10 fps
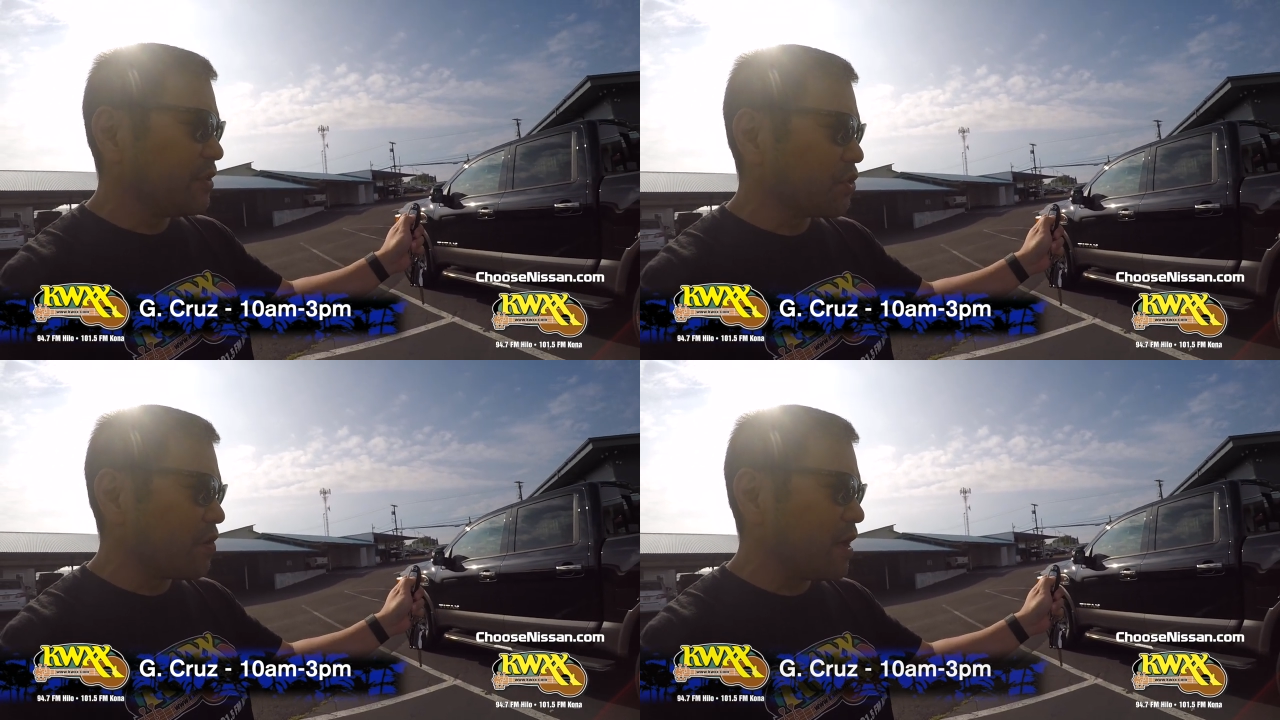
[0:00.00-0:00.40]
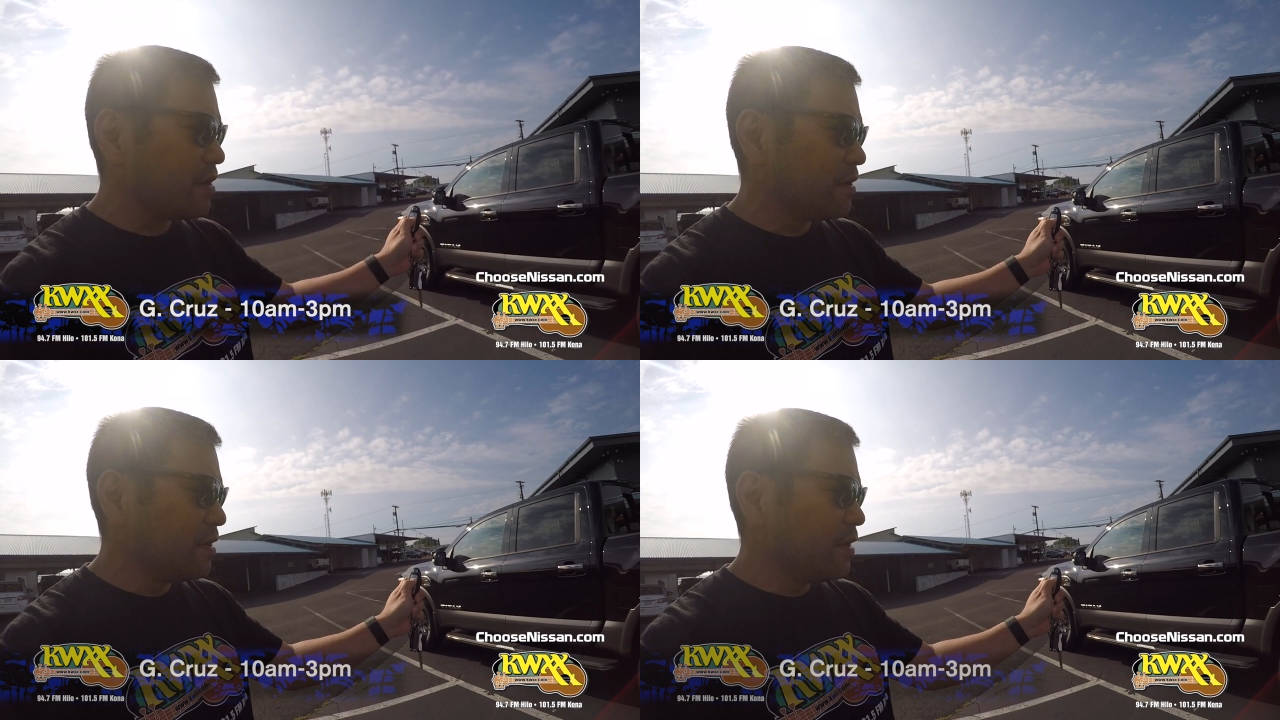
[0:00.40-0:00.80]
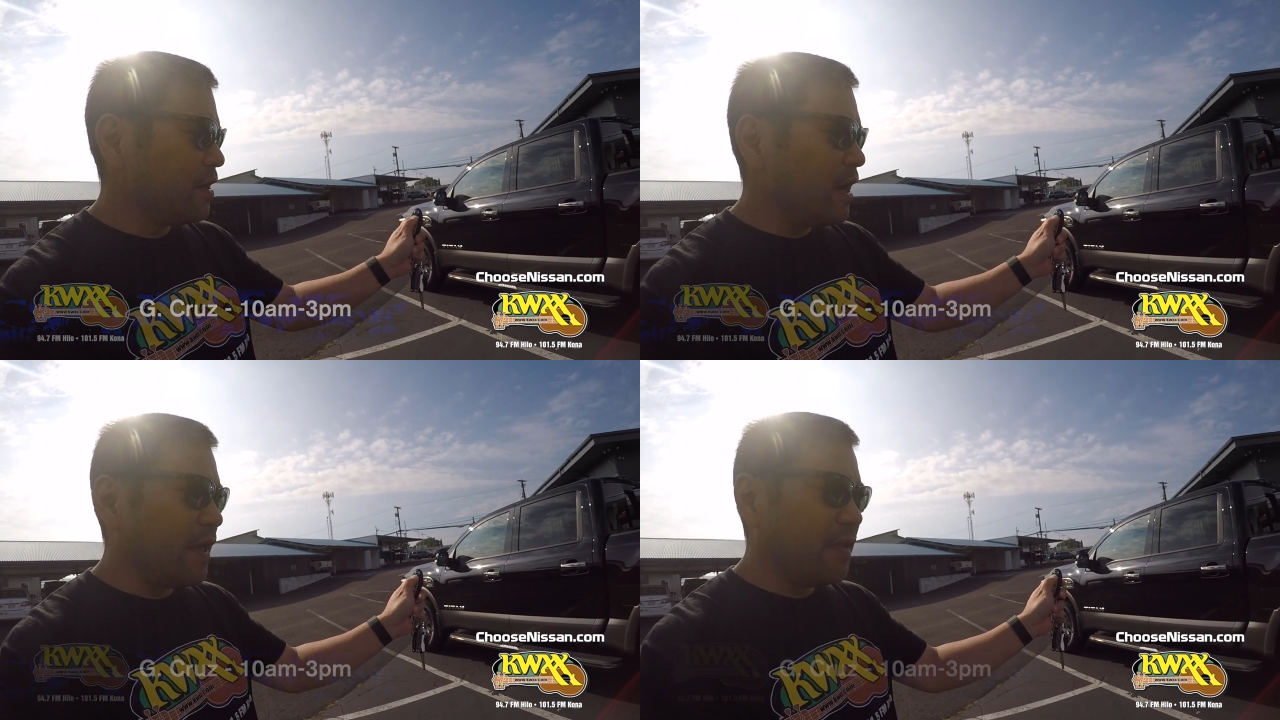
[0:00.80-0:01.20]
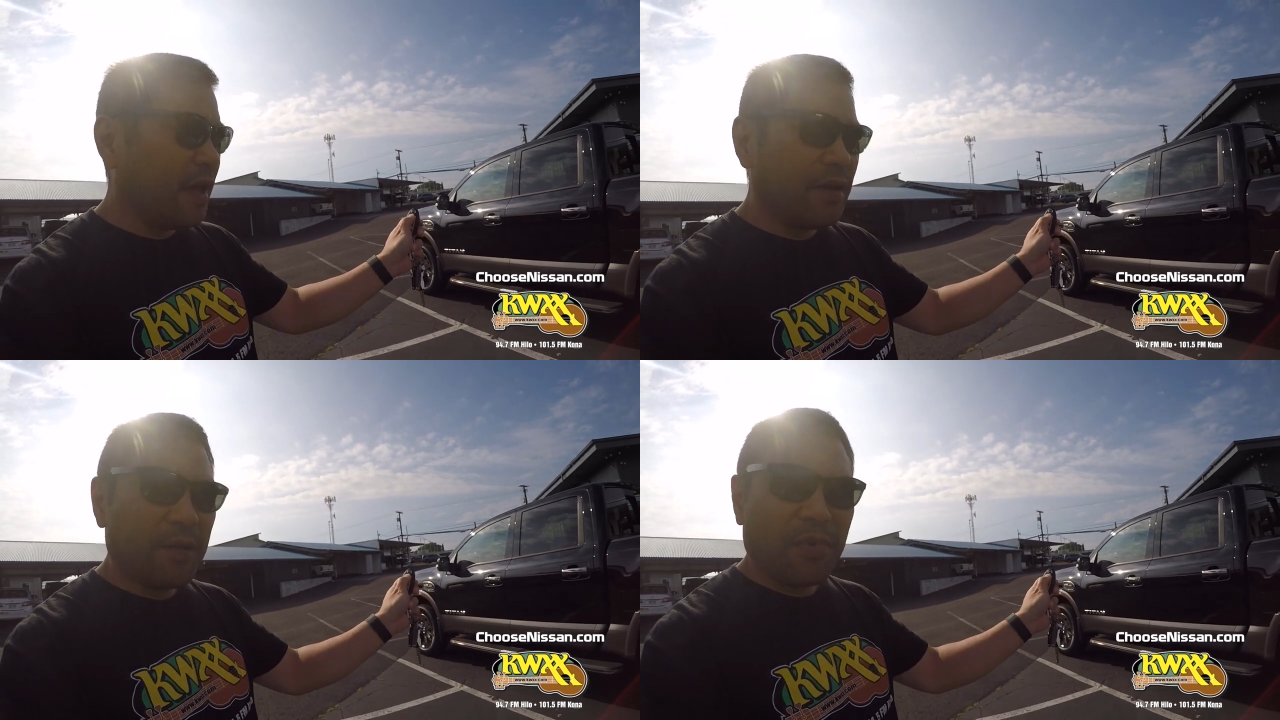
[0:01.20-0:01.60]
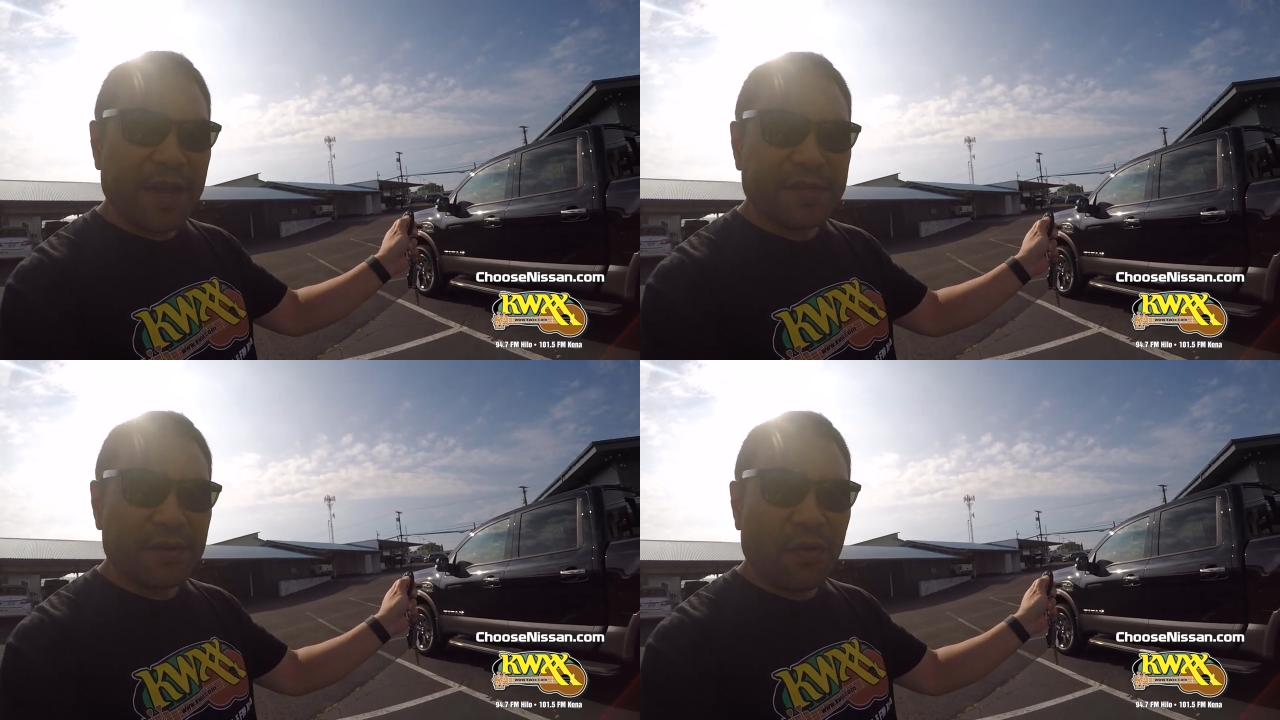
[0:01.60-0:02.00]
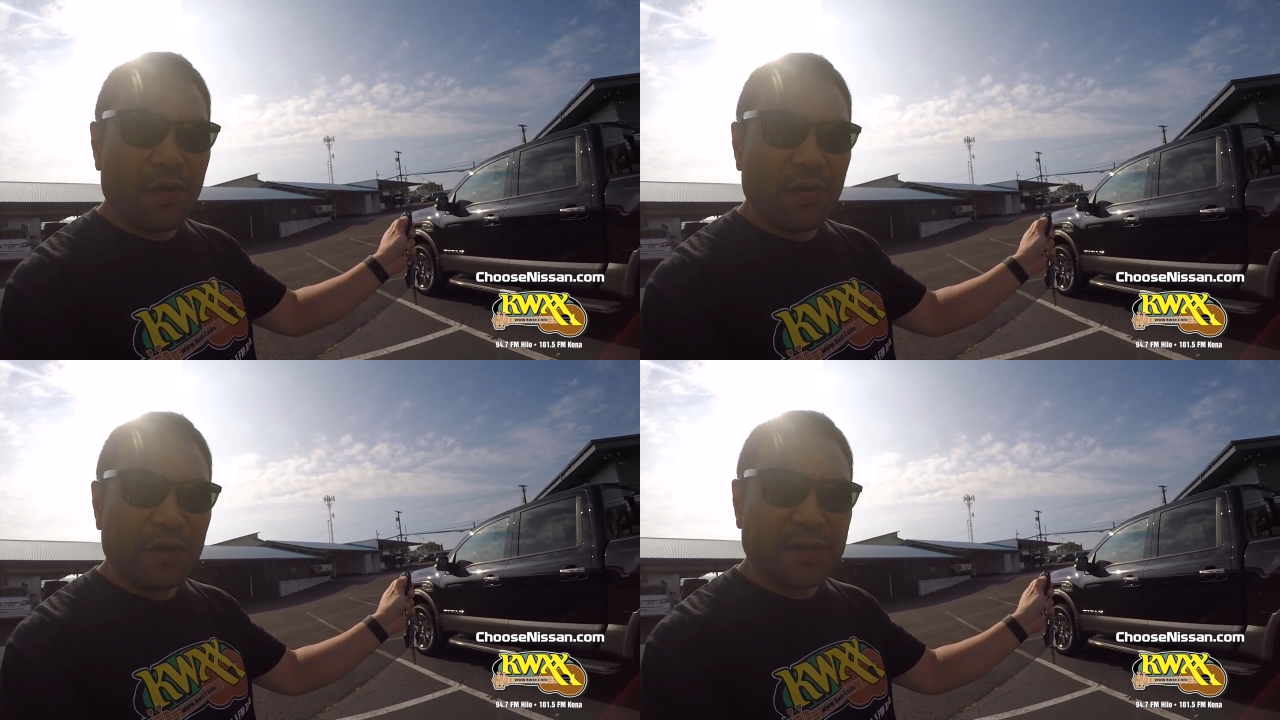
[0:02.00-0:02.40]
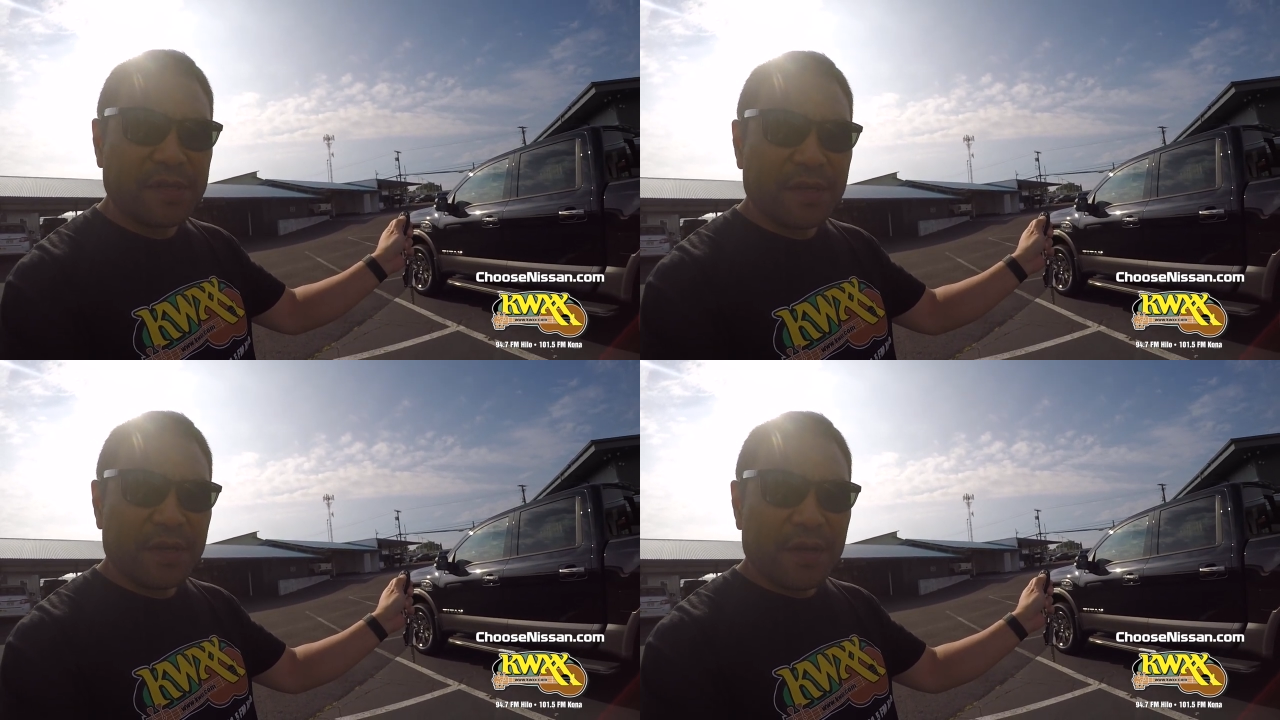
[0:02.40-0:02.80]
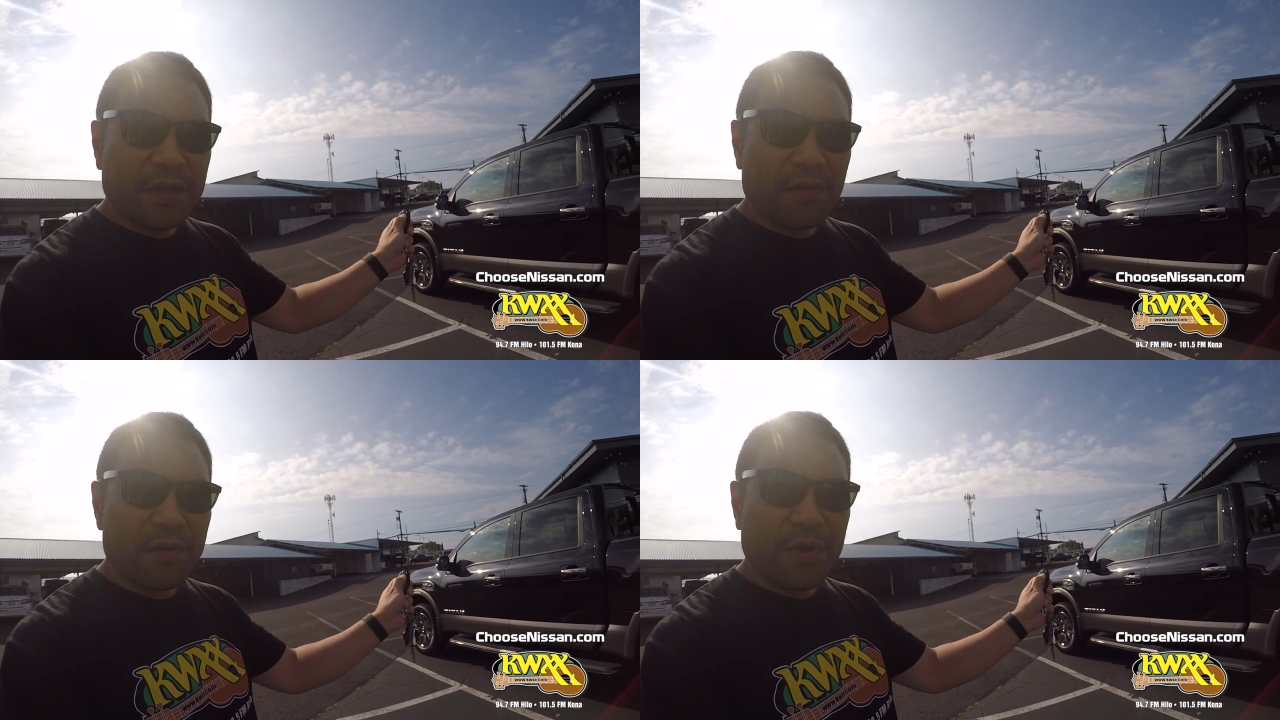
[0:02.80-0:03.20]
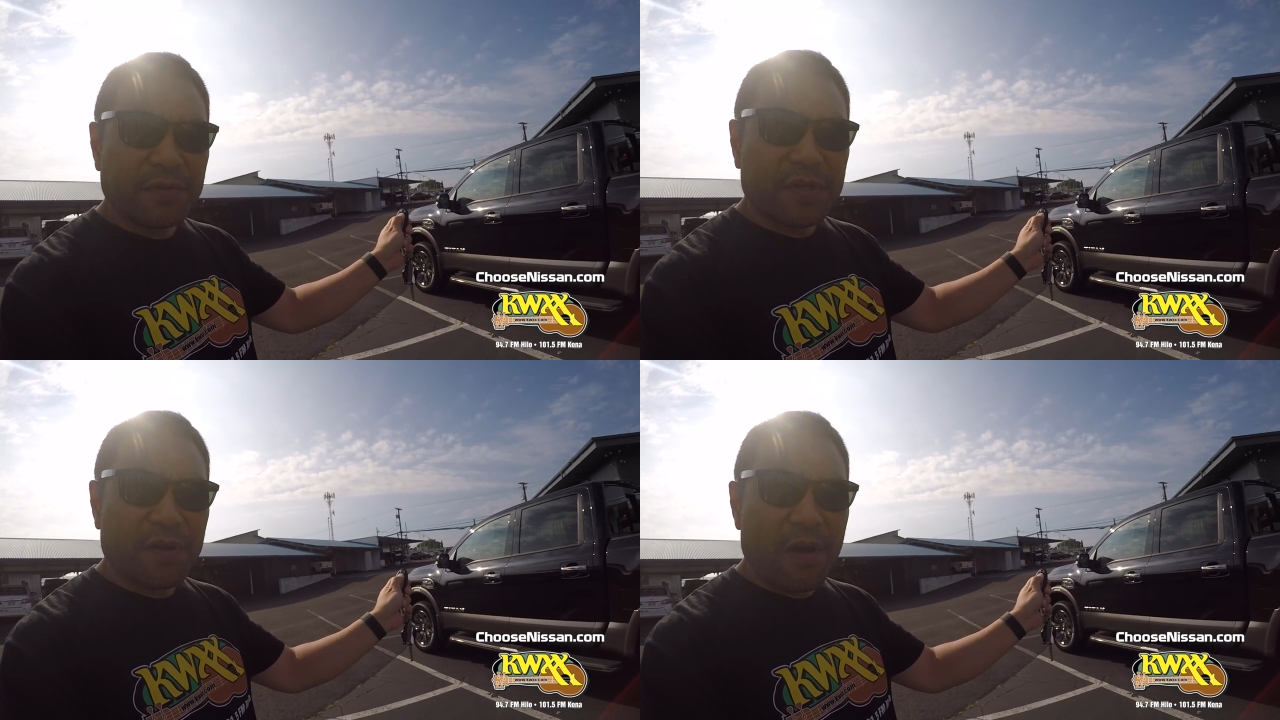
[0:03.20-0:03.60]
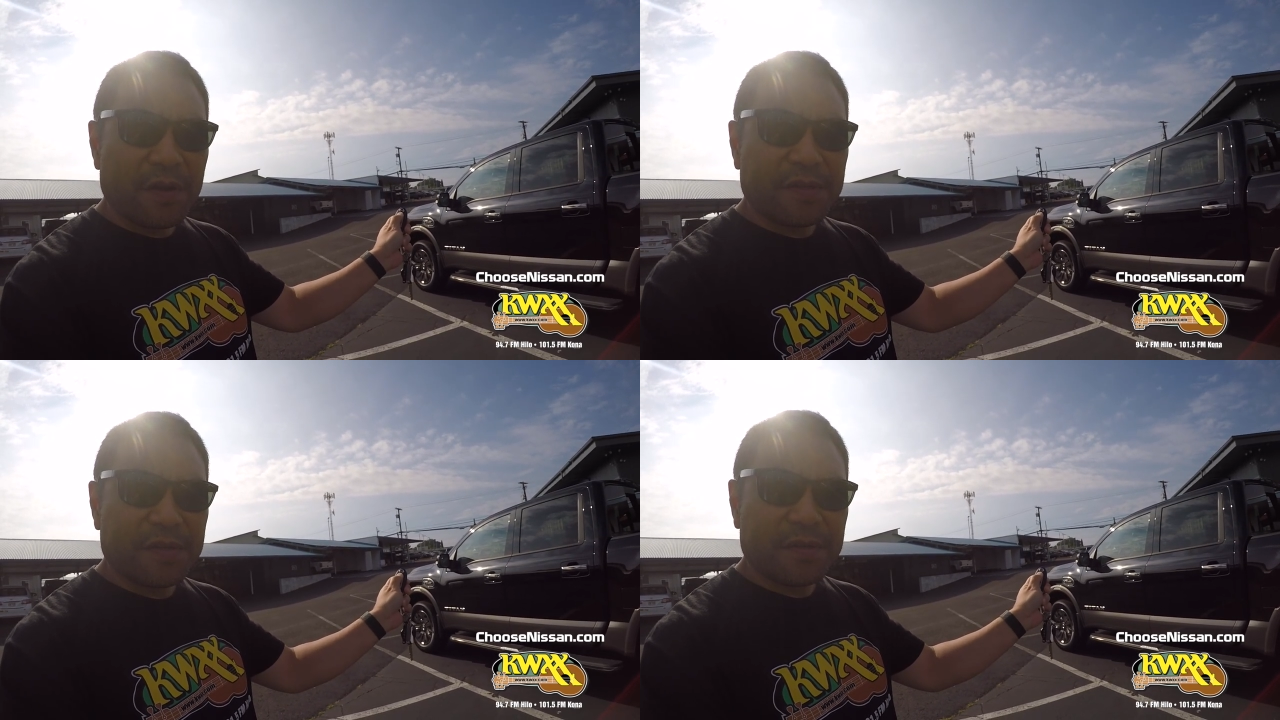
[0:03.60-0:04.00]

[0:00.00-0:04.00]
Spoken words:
the truck and then press and hold the remote start